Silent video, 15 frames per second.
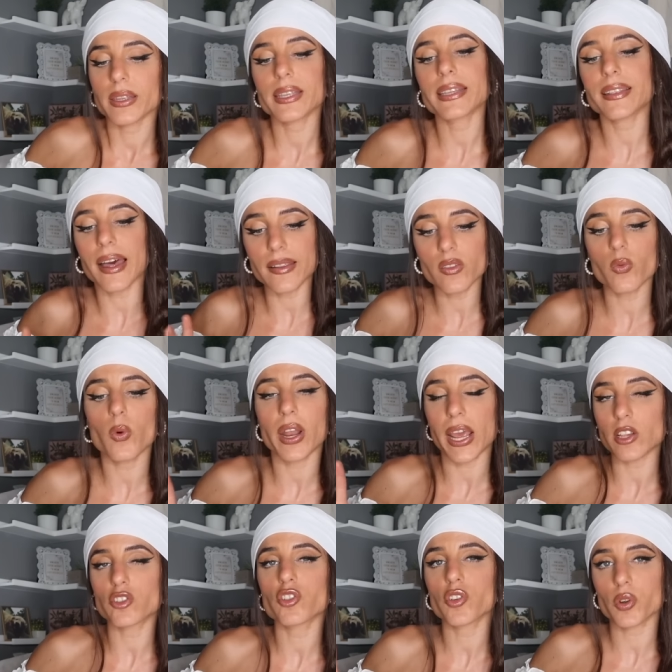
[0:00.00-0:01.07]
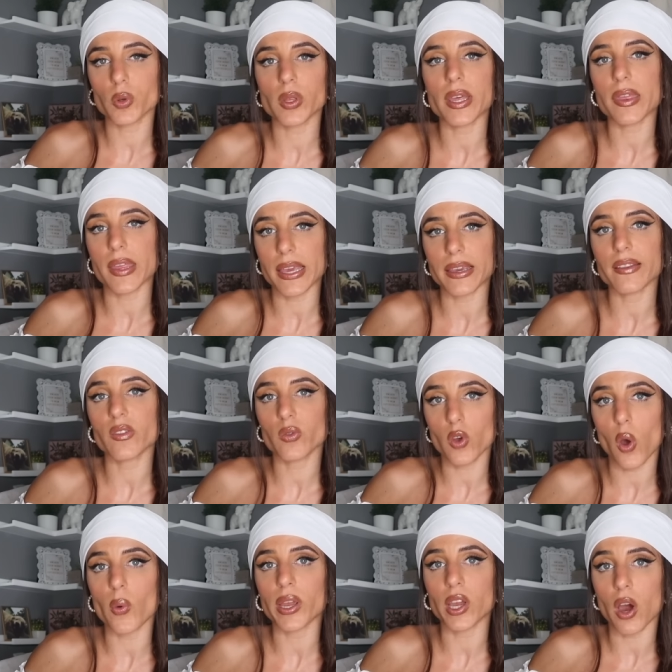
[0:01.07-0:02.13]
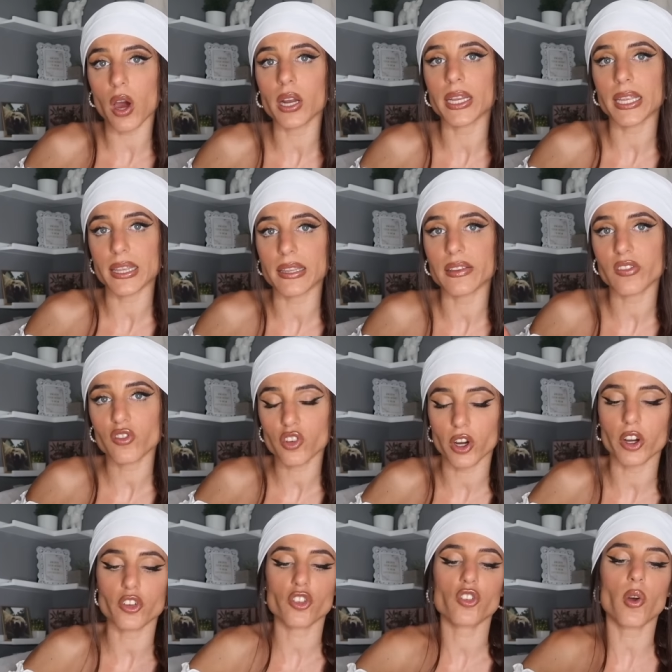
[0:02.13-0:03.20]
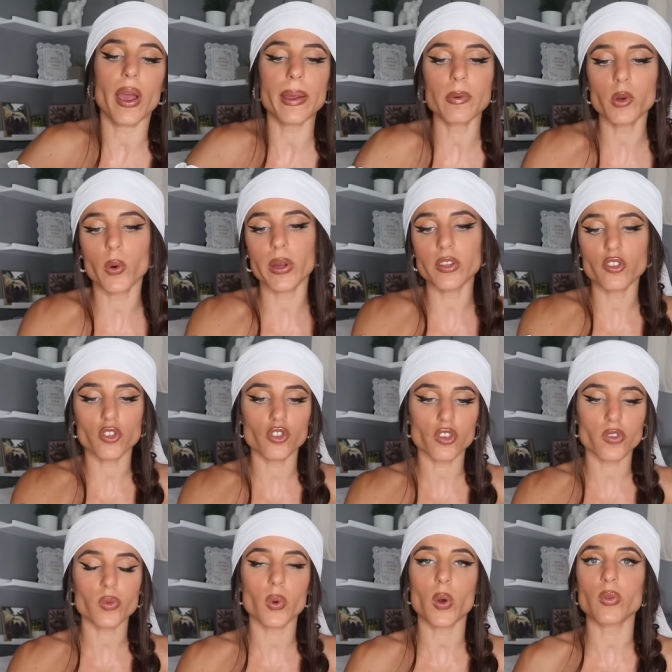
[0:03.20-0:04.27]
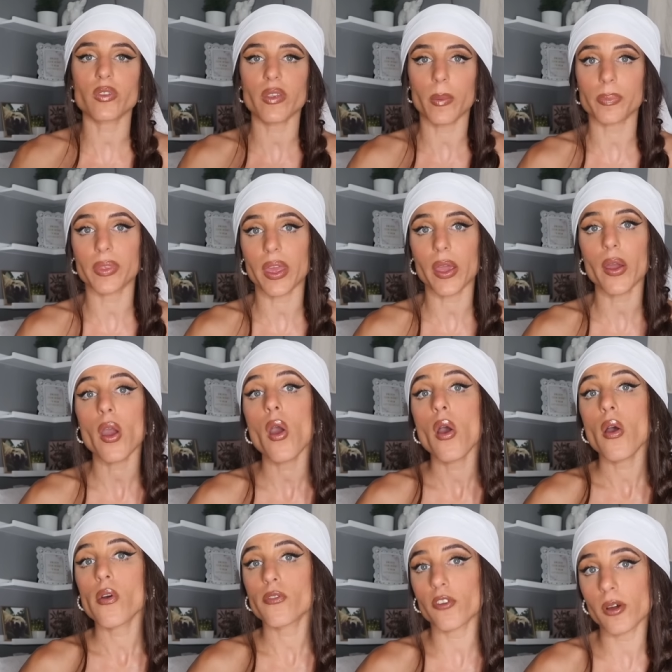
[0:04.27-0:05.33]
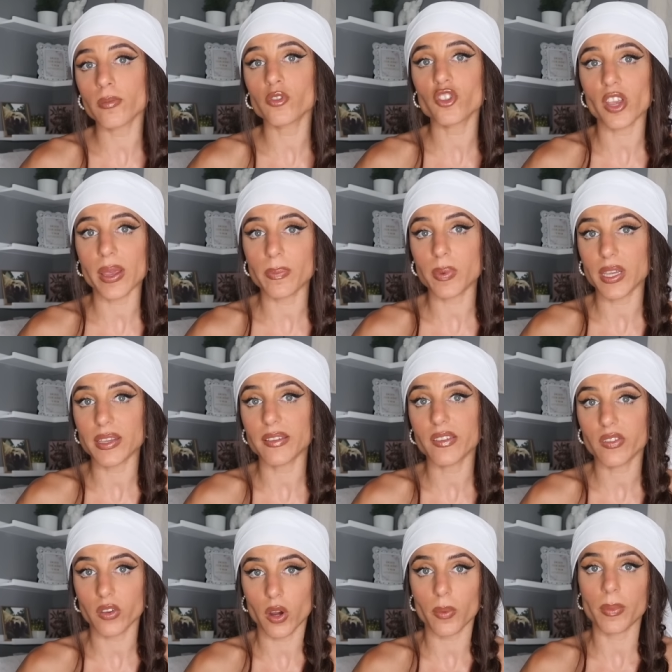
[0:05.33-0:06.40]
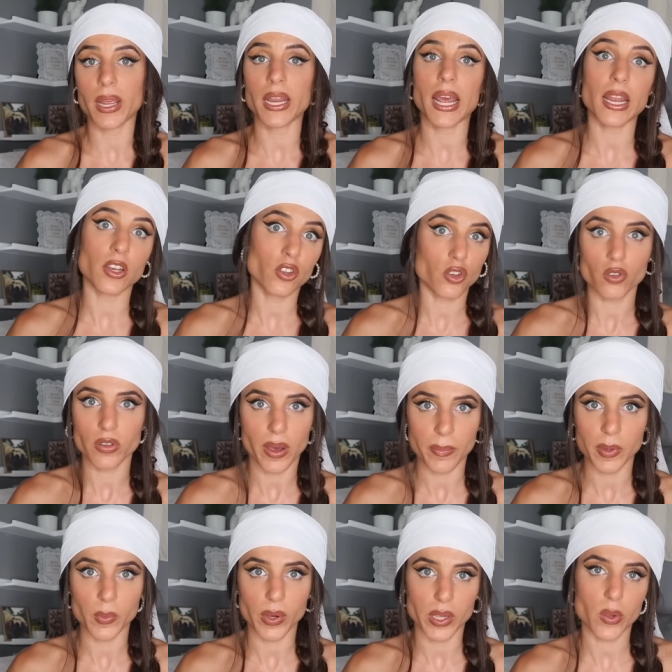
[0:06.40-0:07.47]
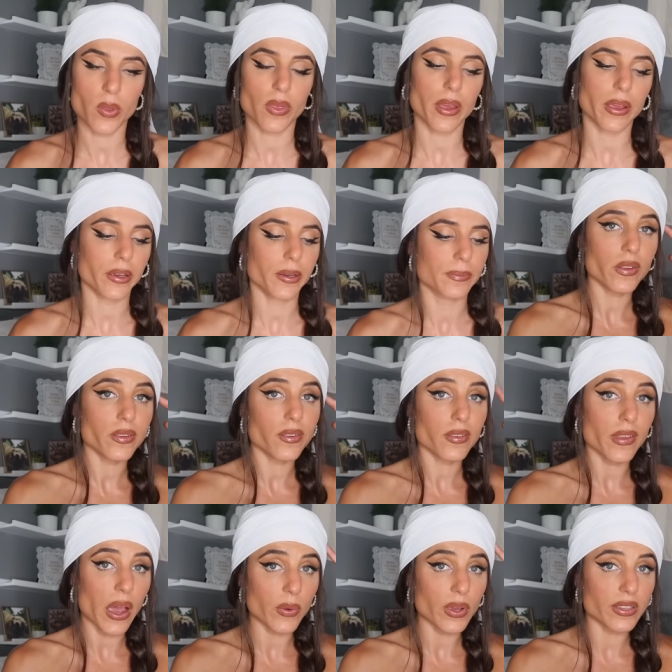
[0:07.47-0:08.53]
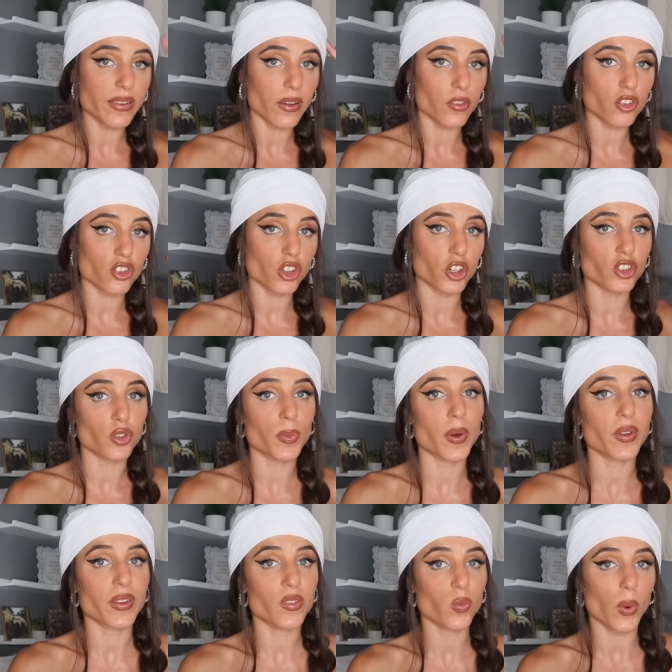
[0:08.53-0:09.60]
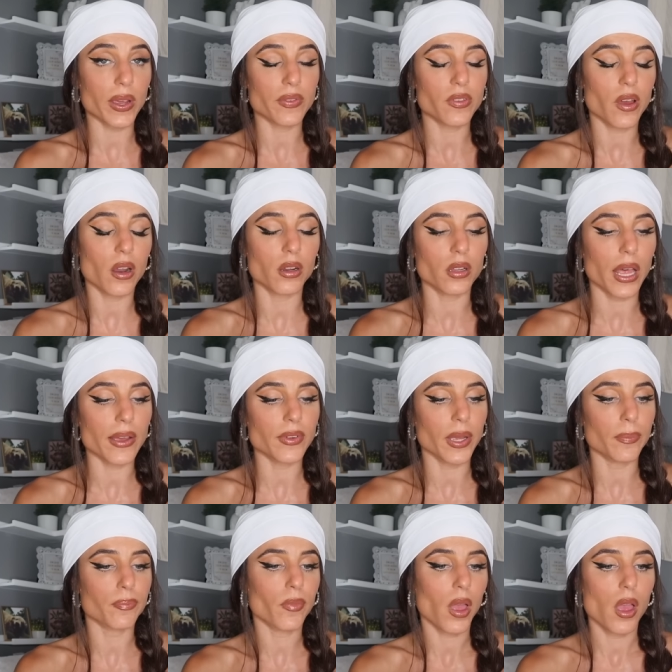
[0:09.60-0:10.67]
Like, that's what I truly think is going on in this church. So, I'm going to just quote something from JP's sermon, and you tell me what you think. This is how he tells the church about his wife's unaliving.